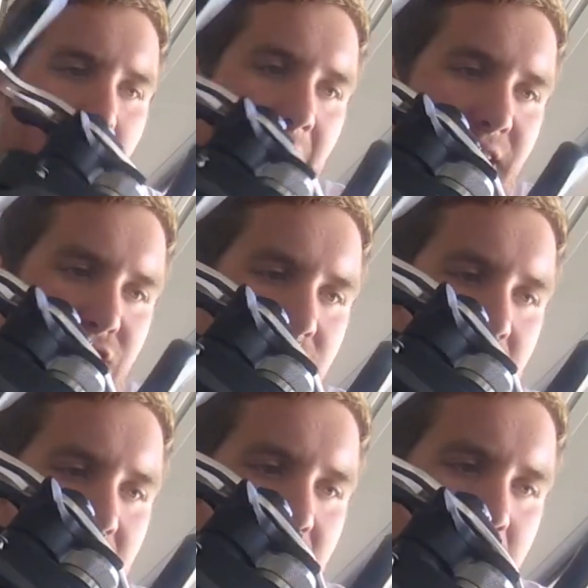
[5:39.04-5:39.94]

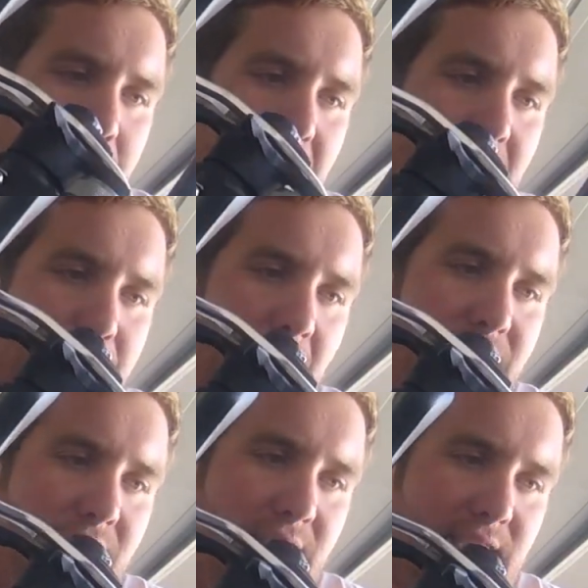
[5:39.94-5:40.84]
HD medium
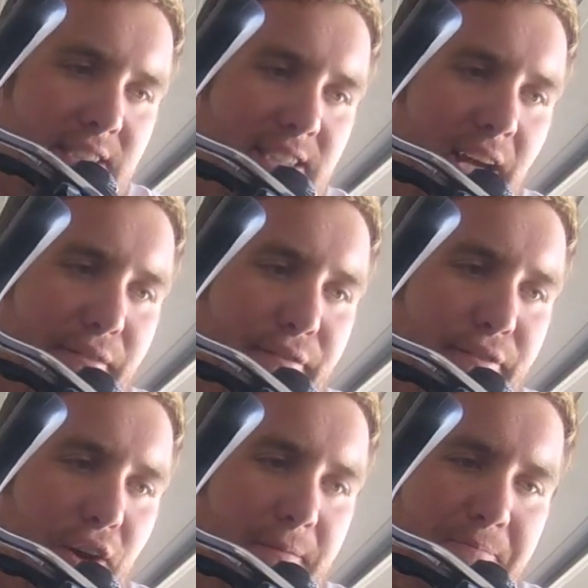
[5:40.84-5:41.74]
heavy. This is 7
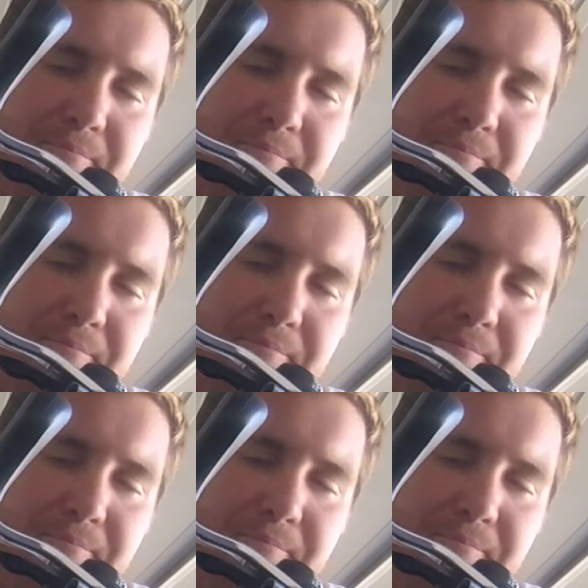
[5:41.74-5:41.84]
foot.